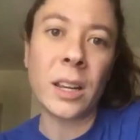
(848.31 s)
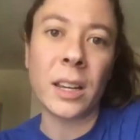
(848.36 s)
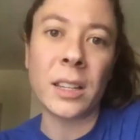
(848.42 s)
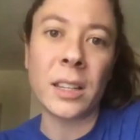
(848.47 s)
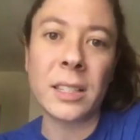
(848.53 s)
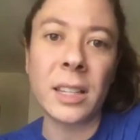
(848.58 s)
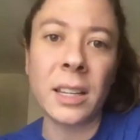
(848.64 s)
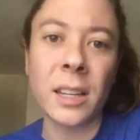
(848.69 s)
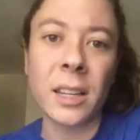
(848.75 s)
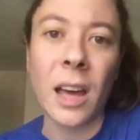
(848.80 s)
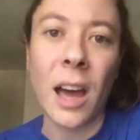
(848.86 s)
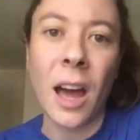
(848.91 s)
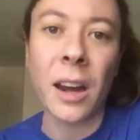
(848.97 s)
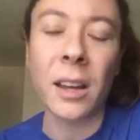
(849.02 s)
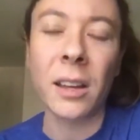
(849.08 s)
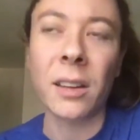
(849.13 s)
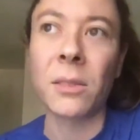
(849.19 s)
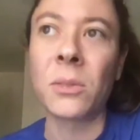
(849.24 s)
i see a lot
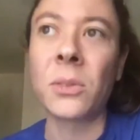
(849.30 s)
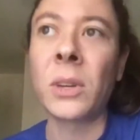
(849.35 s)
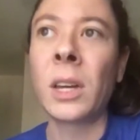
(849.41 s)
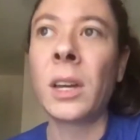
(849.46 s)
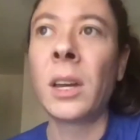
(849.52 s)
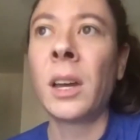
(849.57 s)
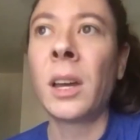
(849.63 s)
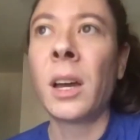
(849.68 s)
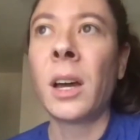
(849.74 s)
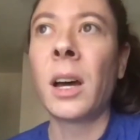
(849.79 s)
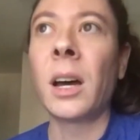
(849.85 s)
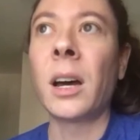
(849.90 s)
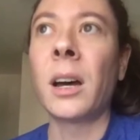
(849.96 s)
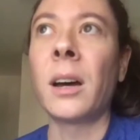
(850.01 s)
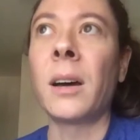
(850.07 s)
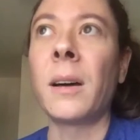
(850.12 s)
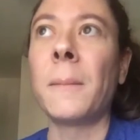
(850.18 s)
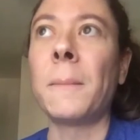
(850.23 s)
of
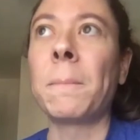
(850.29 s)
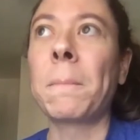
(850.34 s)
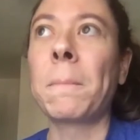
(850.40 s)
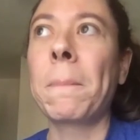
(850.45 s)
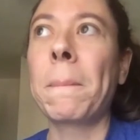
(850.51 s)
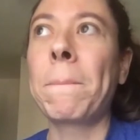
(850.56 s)
um,